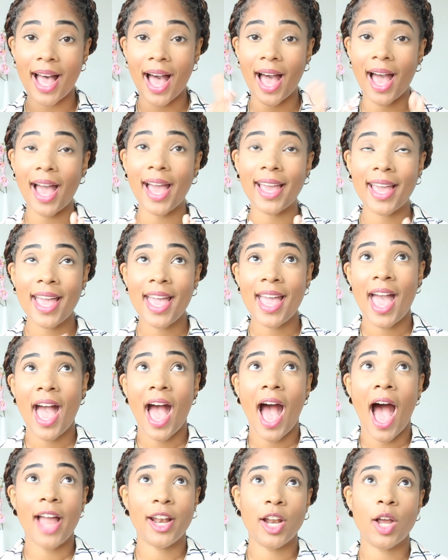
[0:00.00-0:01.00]

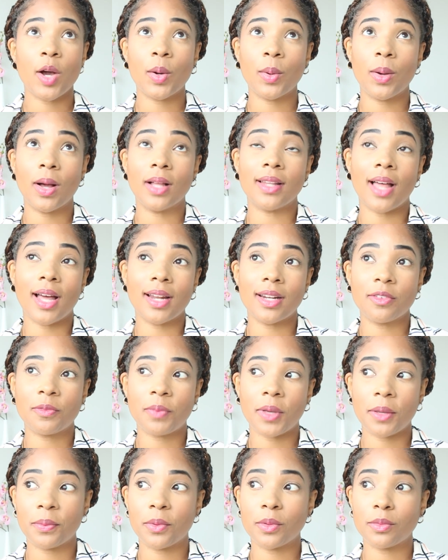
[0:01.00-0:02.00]
I know a lot of
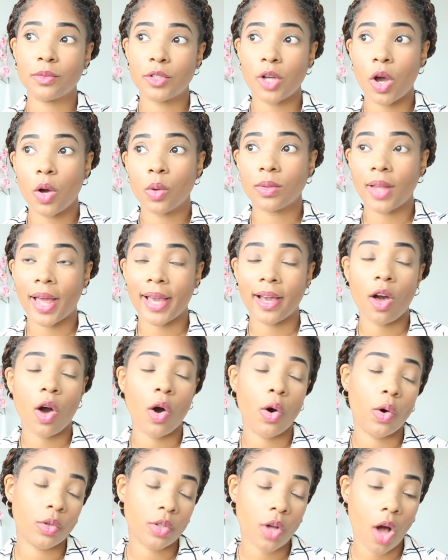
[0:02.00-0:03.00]
people don't like
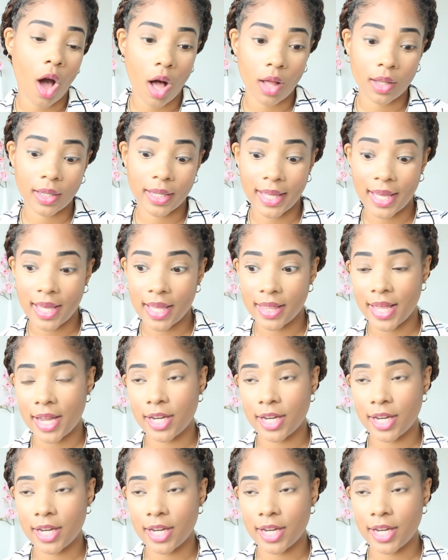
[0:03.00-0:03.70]
cold calling.